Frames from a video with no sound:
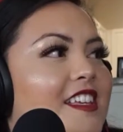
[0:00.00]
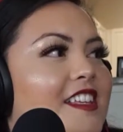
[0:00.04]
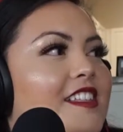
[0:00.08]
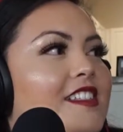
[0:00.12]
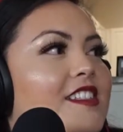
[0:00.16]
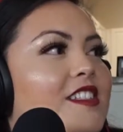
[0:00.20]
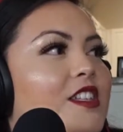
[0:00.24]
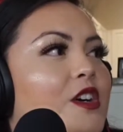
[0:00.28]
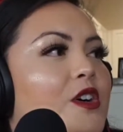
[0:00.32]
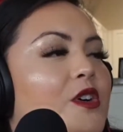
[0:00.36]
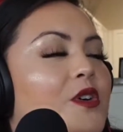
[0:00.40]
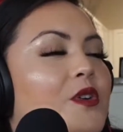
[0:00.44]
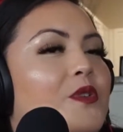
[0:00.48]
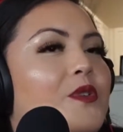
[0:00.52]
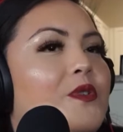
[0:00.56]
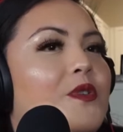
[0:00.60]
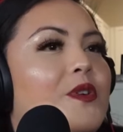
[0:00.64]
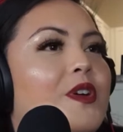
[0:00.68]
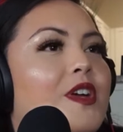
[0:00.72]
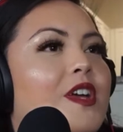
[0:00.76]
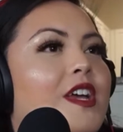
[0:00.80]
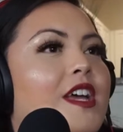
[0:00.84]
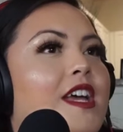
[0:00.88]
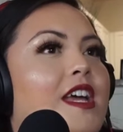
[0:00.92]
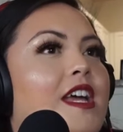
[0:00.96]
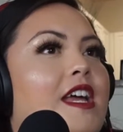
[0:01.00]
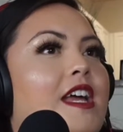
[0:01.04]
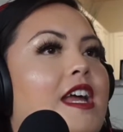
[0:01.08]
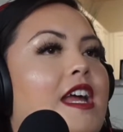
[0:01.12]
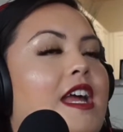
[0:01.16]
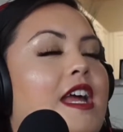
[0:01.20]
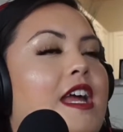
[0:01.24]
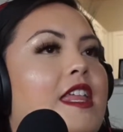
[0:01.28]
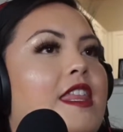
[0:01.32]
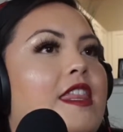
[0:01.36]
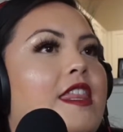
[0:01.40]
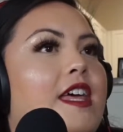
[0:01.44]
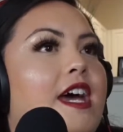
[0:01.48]
So
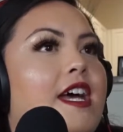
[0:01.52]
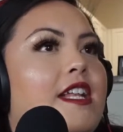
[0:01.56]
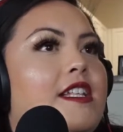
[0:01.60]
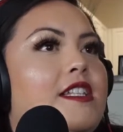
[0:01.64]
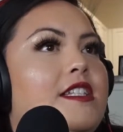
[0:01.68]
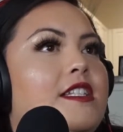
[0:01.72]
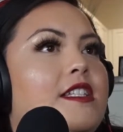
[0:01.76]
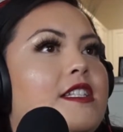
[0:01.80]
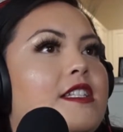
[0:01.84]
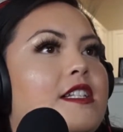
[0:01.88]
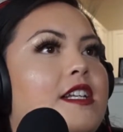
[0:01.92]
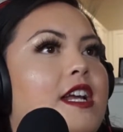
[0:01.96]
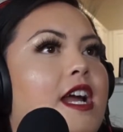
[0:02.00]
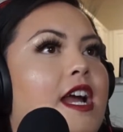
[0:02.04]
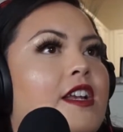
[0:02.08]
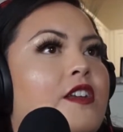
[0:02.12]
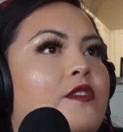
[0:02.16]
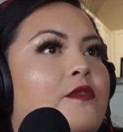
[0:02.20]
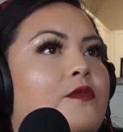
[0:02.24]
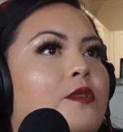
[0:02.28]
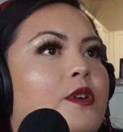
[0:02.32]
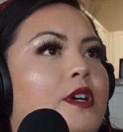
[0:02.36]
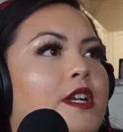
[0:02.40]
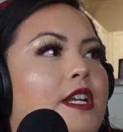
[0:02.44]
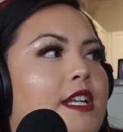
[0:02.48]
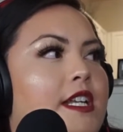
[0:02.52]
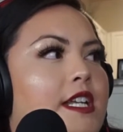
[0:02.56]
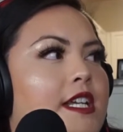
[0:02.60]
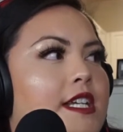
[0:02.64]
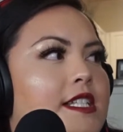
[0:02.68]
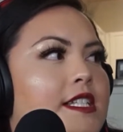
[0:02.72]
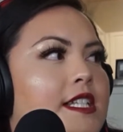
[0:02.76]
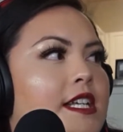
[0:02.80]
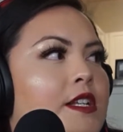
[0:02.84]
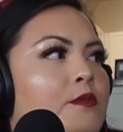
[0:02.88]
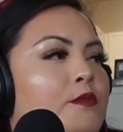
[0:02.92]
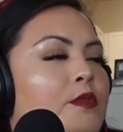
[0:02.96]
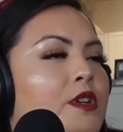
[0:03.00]
that's kind of what it
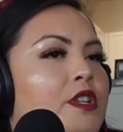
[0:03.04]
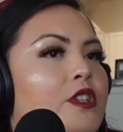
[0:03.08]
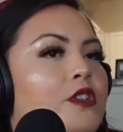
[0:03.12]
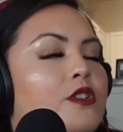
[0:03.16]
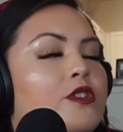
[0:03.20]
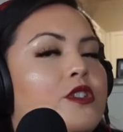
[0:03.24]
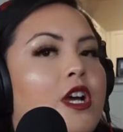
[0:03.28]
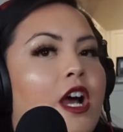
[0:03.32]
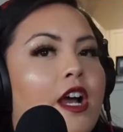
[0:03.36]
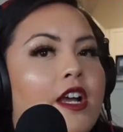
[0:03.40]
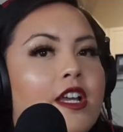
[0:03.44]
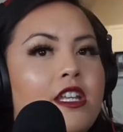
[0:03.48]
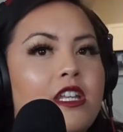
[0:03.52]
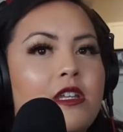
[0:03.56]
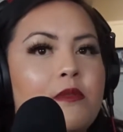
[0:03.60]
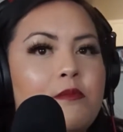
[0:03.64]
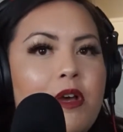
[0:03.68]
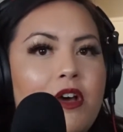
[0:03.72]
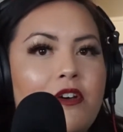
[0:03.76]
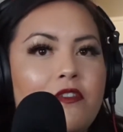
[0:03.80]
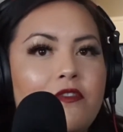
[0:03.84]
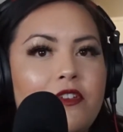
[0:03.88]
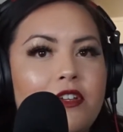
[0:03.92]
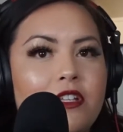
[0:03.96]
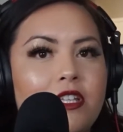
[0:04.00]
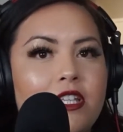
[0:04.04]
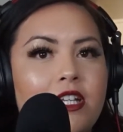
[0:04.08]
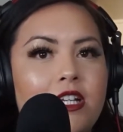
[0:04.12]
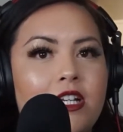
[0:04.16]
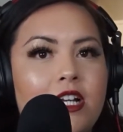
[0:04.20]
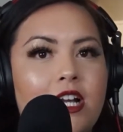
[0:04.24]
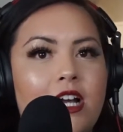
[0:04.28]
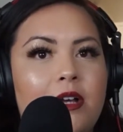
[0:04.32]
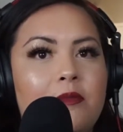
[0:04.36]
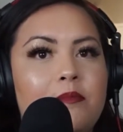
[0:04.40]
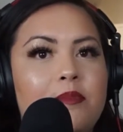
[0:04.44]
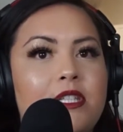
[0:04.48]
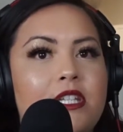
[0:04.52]
is. And when you're talking about filling
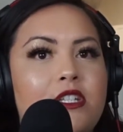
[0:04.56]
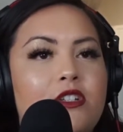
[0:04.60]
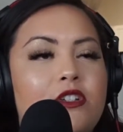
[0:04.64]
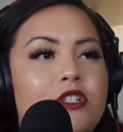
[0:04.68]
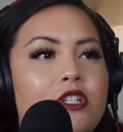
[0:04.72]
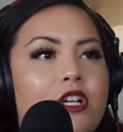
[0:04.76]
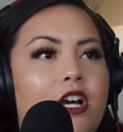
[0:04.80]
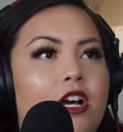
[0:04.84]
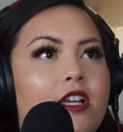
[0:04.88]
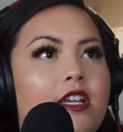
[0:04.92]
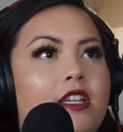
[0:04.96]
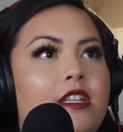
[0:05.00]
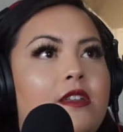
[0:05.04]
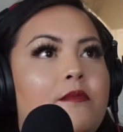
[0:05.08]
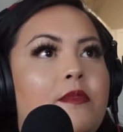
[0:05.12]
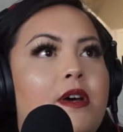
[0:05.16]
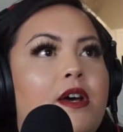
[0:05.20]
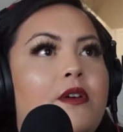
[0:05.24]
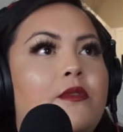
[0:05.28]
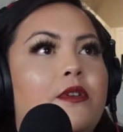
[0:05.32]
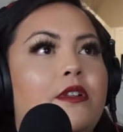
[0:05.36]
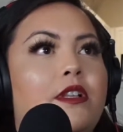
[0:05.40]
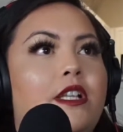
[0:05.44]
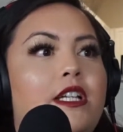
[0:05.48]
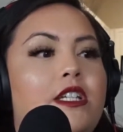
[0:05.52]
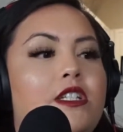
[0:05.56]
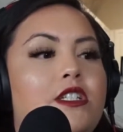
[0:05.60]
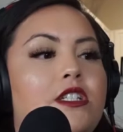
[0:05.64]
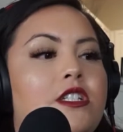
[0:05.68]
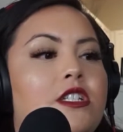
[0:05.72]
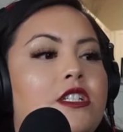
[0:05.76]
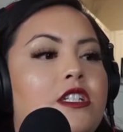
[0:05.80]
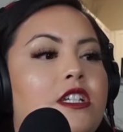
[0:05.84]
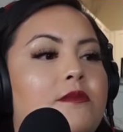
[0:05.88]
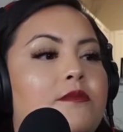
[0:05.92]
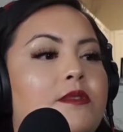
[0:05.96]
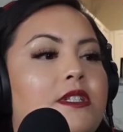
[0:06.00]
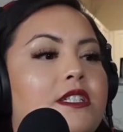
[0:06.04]
cups and you're talking about
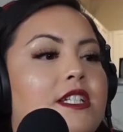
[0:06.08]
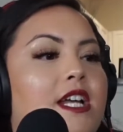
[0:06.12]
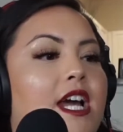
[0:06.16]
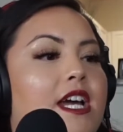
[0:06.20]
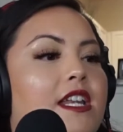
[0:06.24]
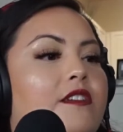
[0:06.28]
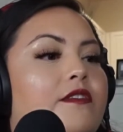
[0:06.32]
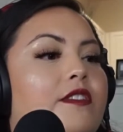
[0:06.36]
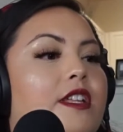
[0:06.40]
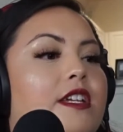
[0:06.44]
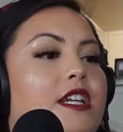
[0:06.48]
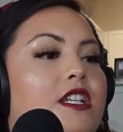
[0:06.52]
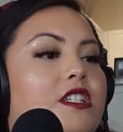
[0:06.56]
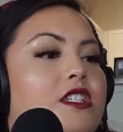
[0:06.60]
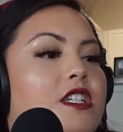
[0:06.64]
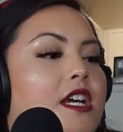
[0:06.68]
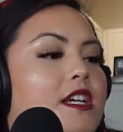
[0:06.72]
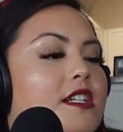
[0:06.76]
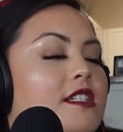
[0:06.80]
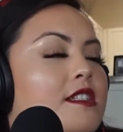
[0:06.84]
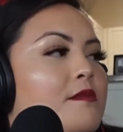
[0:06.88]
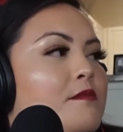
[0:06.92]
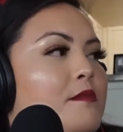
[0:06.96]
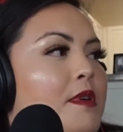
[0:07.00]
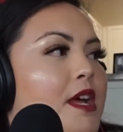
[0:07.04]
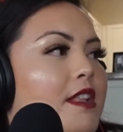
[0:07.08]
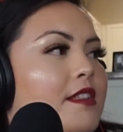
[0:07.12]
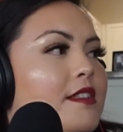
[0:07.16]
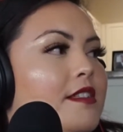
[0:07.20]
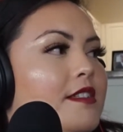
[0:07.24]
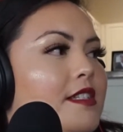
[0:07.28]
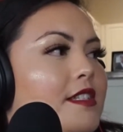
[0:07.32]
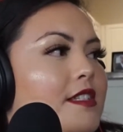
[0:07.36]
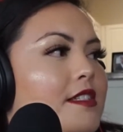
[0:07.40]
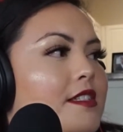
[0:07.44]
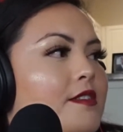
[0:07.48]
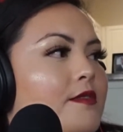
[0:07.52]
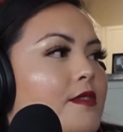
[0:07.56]
relationships, it's kind of like a checks and
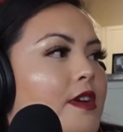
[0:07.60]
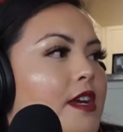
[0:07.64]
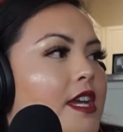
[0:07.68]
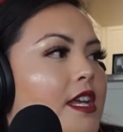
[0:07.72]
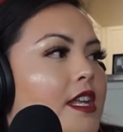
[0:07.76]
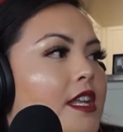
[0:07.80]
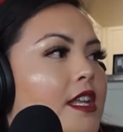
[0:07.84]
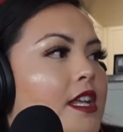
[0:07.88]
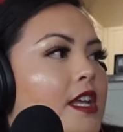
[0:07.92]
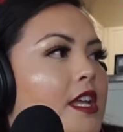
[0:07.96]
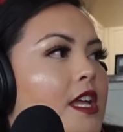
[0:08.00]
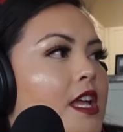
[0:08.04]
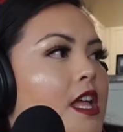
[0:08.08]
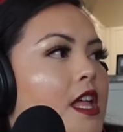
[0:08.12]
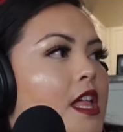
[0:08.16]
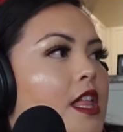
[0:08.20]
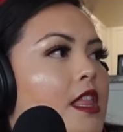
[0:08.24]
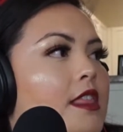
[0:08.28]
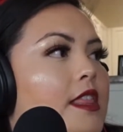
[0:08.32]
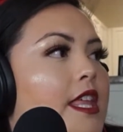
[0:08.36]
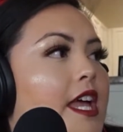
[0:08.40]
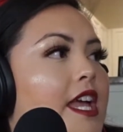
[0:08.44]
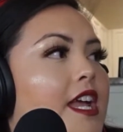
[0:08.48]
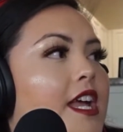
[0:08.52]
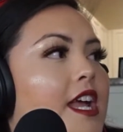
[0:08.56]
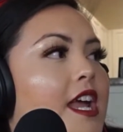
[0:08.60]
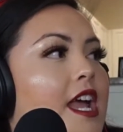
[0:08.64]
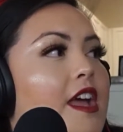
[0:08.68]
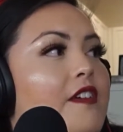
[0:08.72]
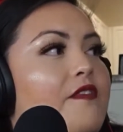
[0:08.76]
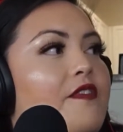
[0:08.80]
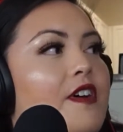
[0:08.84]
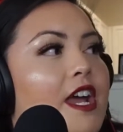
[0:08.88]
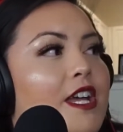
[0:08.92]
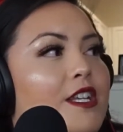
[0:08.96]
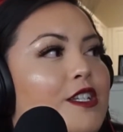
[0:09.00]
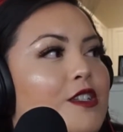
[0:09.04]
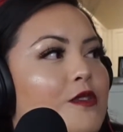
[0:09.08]
balances, right? Like
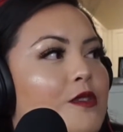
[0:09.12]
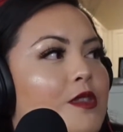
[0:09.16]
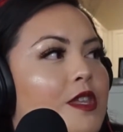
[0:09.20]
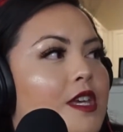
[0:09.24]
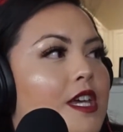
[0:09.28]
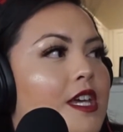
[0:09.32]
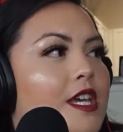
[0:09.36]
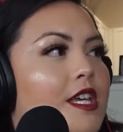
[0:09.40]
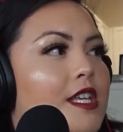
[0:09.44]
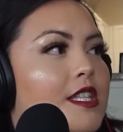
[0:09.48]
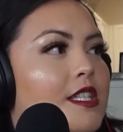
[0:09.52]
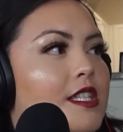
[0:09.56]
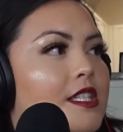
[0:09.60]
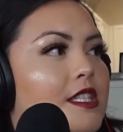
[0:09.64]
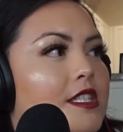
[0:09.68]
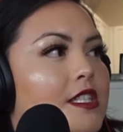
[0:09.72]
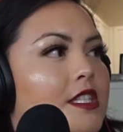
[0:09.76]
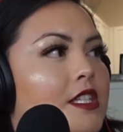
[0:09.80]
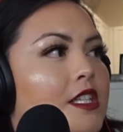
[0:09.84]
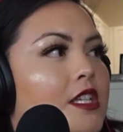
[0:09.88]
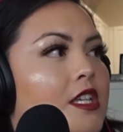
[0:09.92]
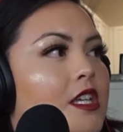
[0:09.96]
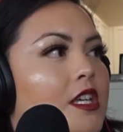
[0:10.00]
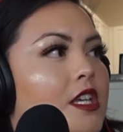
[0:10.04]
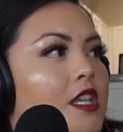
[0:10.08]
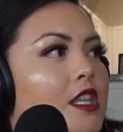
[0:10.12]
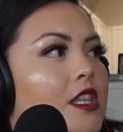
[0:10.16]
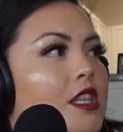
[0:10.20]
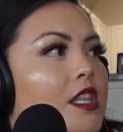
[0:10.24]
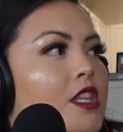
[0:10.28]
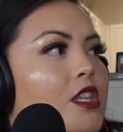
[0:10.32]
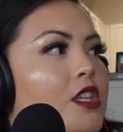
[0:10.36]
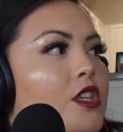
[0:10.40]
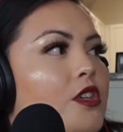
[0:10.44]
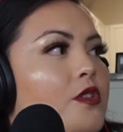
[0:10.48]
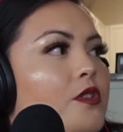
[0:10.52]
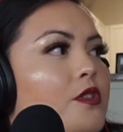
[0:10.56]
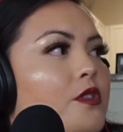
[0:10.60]
if I do this,
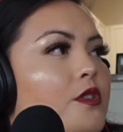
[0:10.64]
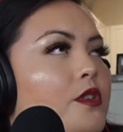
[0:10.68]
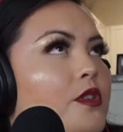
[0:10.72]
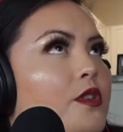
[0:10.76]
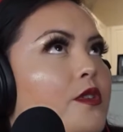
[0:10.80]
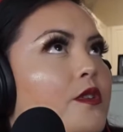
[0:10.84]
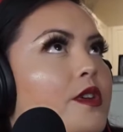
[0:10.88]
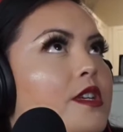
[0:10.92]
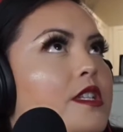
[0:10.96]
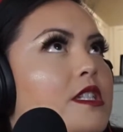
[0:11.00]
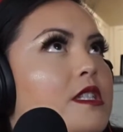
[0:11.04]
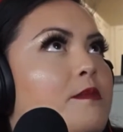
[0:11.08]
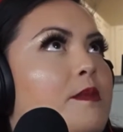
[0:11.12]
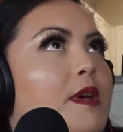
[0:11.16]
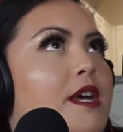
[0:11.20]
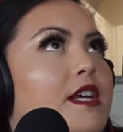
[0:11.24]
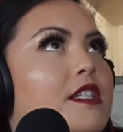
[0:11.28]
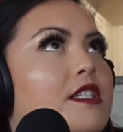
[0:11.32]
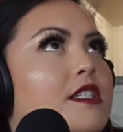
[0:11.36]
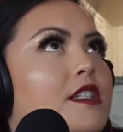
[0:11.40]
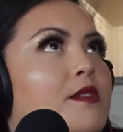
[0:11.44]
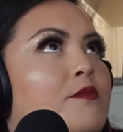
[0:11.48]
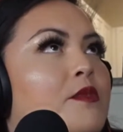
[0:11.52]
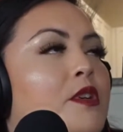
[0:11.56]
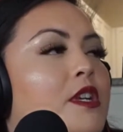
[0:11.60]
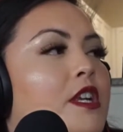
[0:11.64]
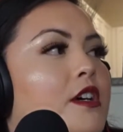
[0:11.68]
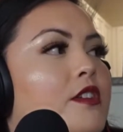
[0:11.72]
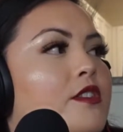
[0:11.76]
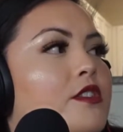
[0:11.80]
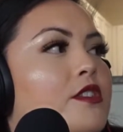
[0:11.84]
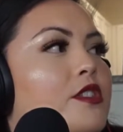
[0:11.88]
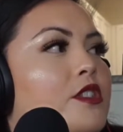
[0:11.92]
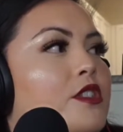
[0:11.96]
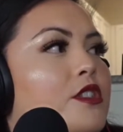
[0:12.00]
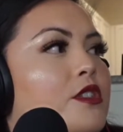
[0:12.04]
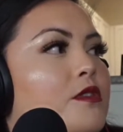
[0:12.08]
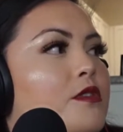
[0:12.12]
then you expect someone
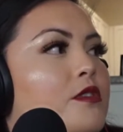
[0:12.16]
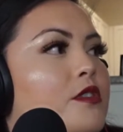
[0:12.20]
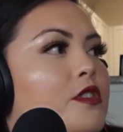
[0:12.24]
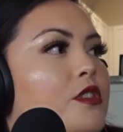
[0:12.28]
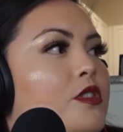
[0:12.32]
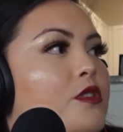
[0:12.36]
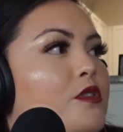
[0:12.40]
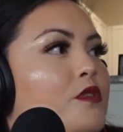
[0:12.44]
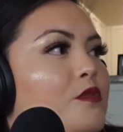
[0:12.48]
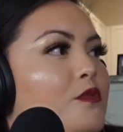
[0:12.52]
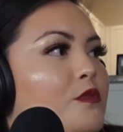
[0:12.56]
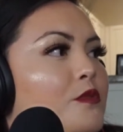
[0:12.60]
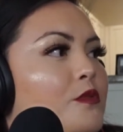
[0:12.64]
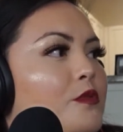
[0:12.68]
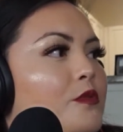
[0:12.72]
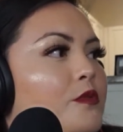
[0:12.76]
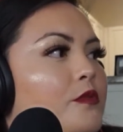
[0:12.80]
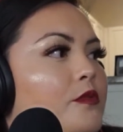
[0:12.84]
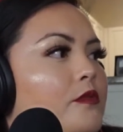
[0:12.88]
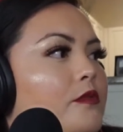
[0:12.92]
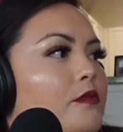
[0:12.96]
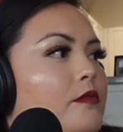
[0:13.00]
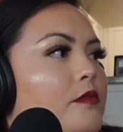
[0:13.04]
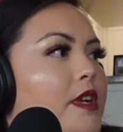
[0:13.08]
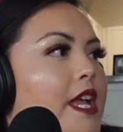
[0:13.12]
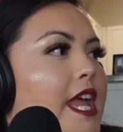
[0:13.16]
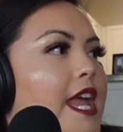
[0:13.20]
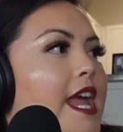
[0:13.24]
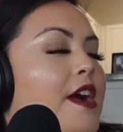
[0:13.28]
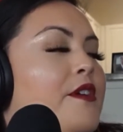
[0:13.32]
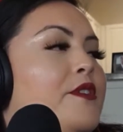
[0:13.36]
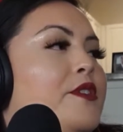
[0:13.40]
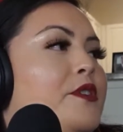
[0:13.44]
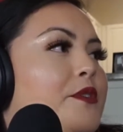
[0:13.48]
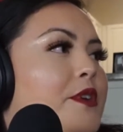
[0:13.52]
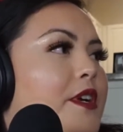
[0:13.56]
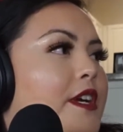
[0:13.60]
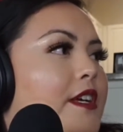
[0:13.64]
else to
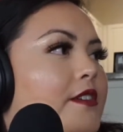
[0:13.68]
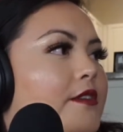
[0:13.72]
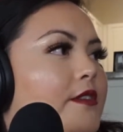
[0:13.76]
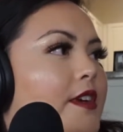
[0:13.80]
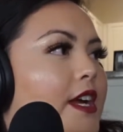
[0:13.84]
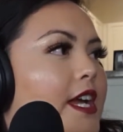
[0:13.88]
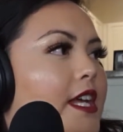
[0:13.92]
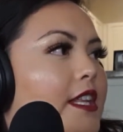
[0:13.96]
counter it, right?